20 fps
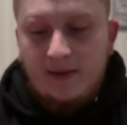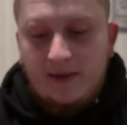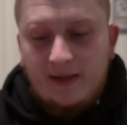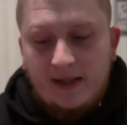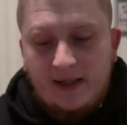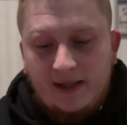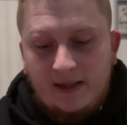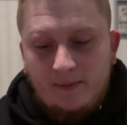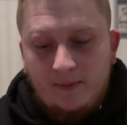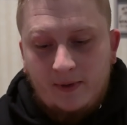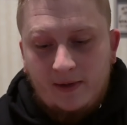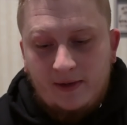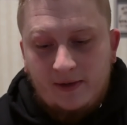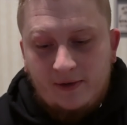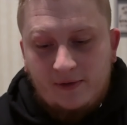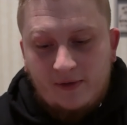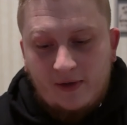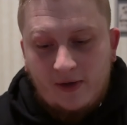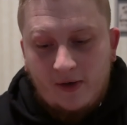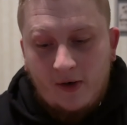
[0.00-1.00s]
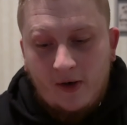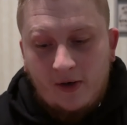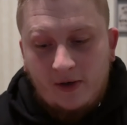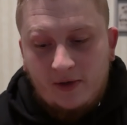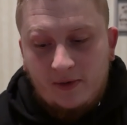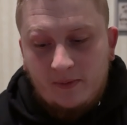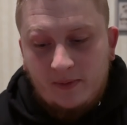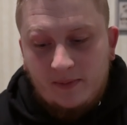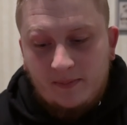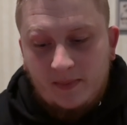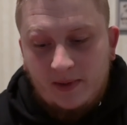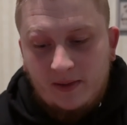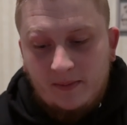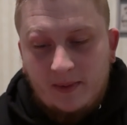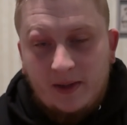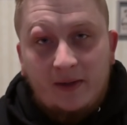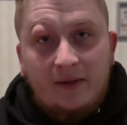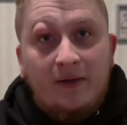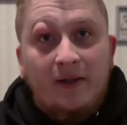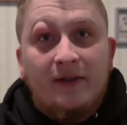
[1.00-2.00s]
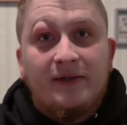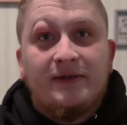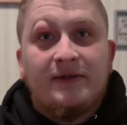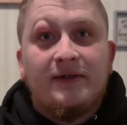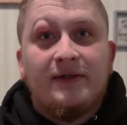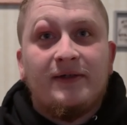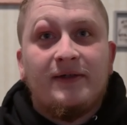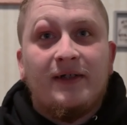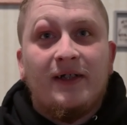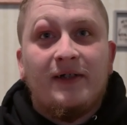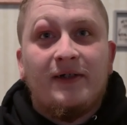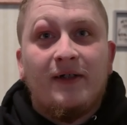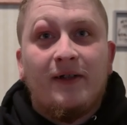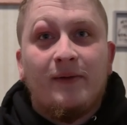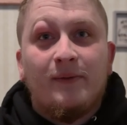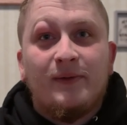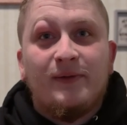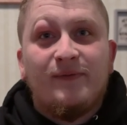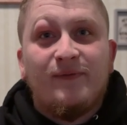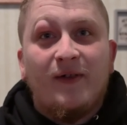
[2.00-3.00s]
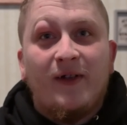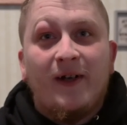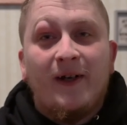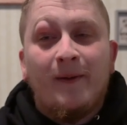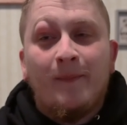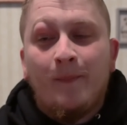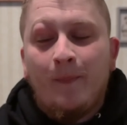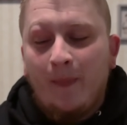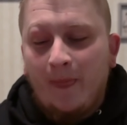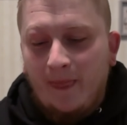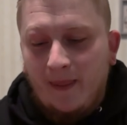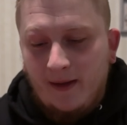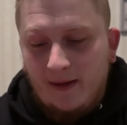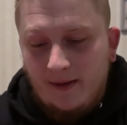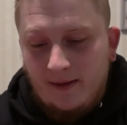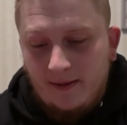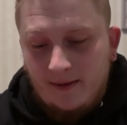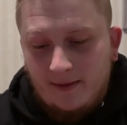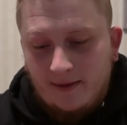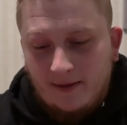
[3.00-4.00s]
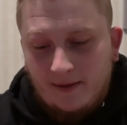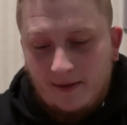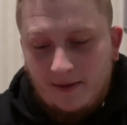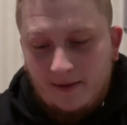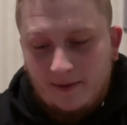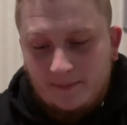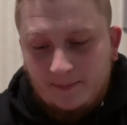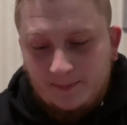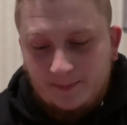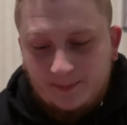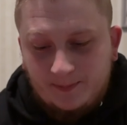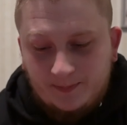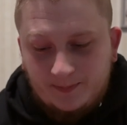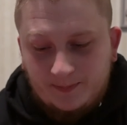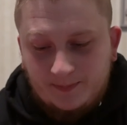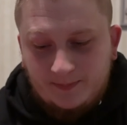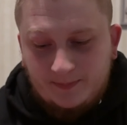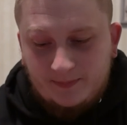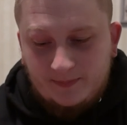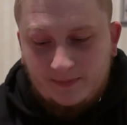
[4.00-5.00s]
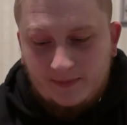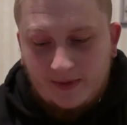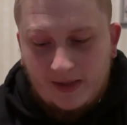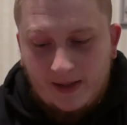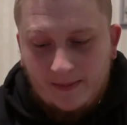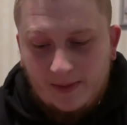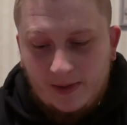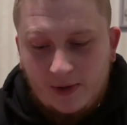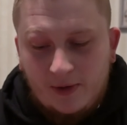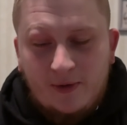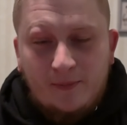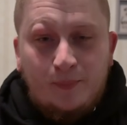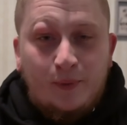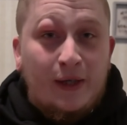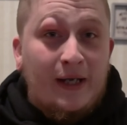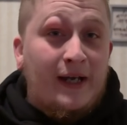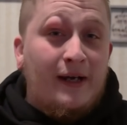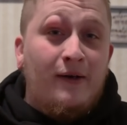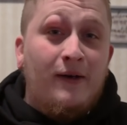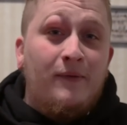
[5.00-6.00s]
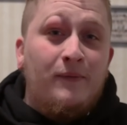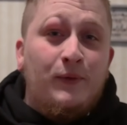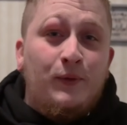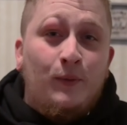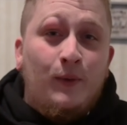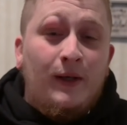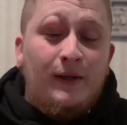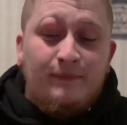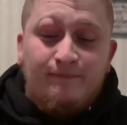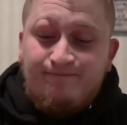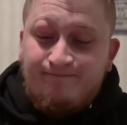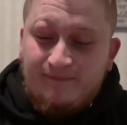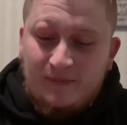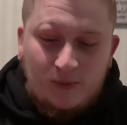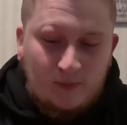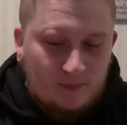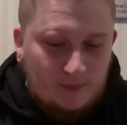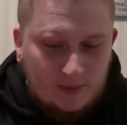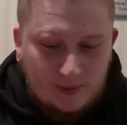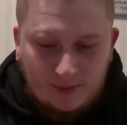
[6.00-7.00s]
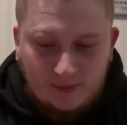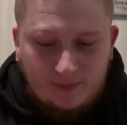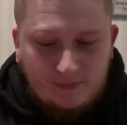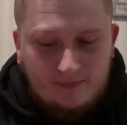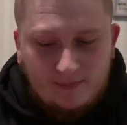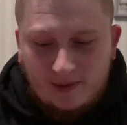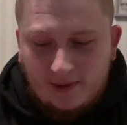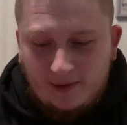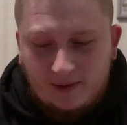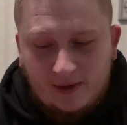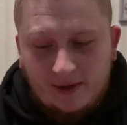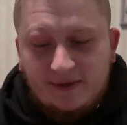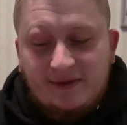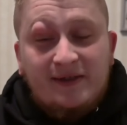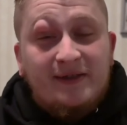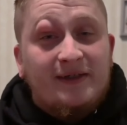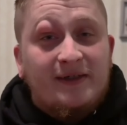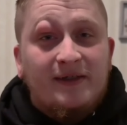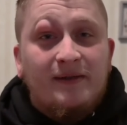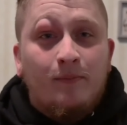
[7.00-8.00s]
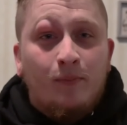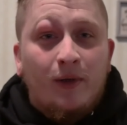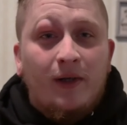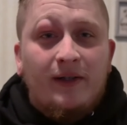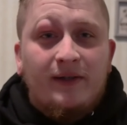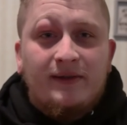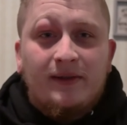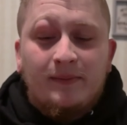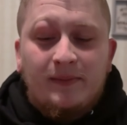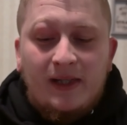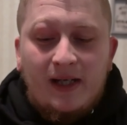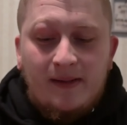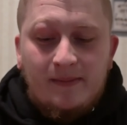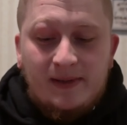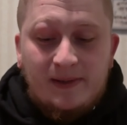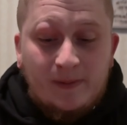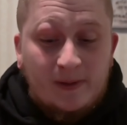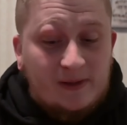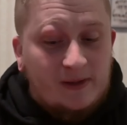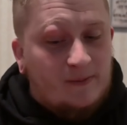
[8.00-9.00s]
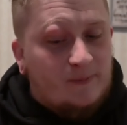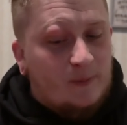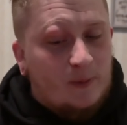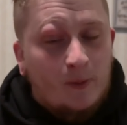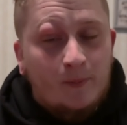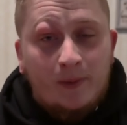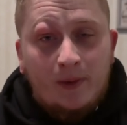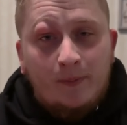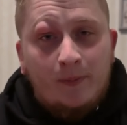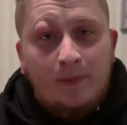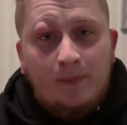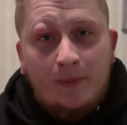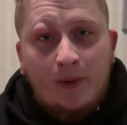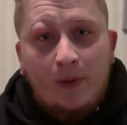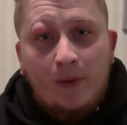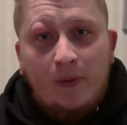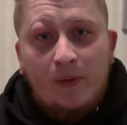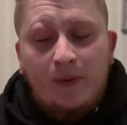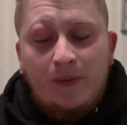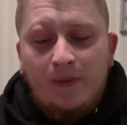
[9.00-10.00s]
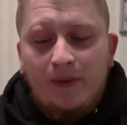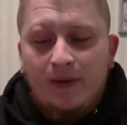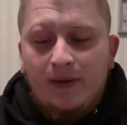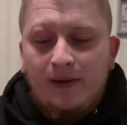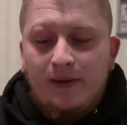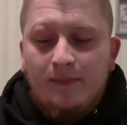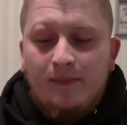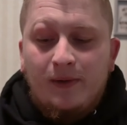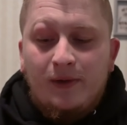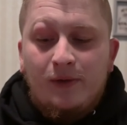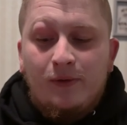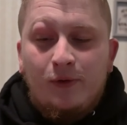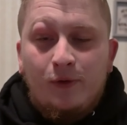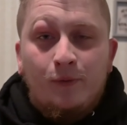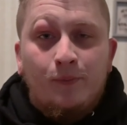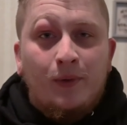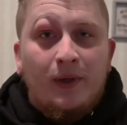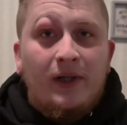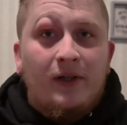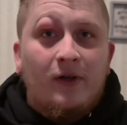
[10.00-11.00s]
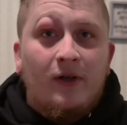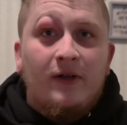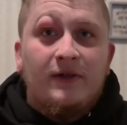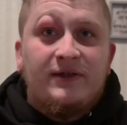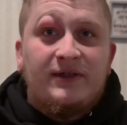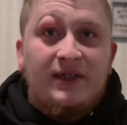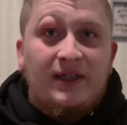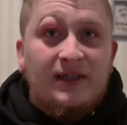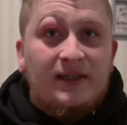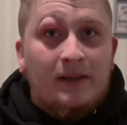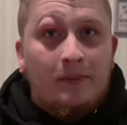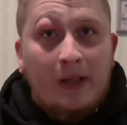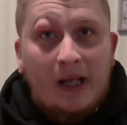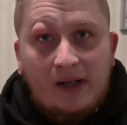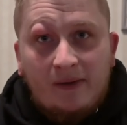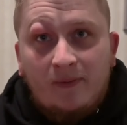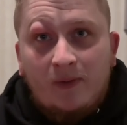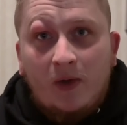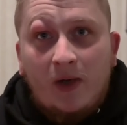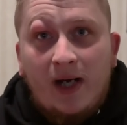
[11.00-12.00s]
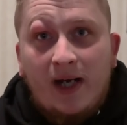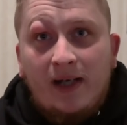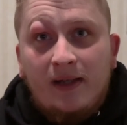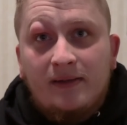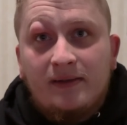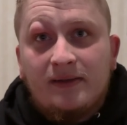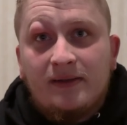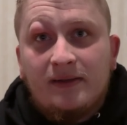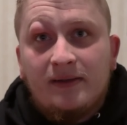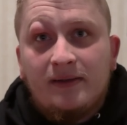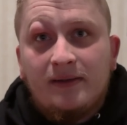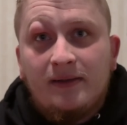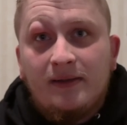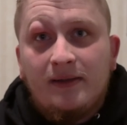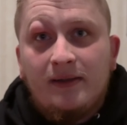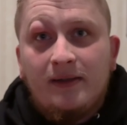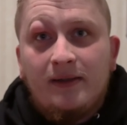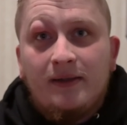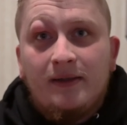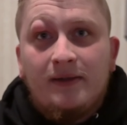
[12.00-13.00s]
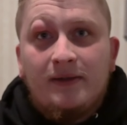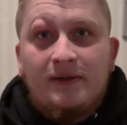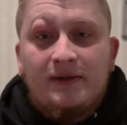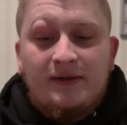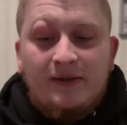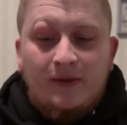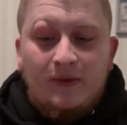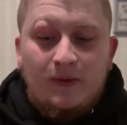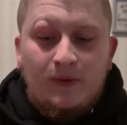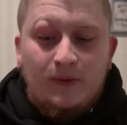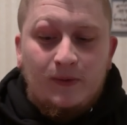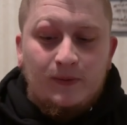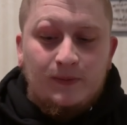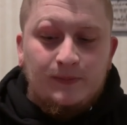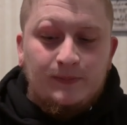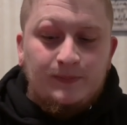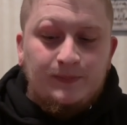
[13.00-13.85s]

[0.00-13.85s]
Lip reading: and he wanted to try to argue with me about Augustus, and I thought it was funny. I mean, you can play it however you want. Augustus is a brick sometimes, especially if you open up with both. But you do play cards to get them out of your hands. So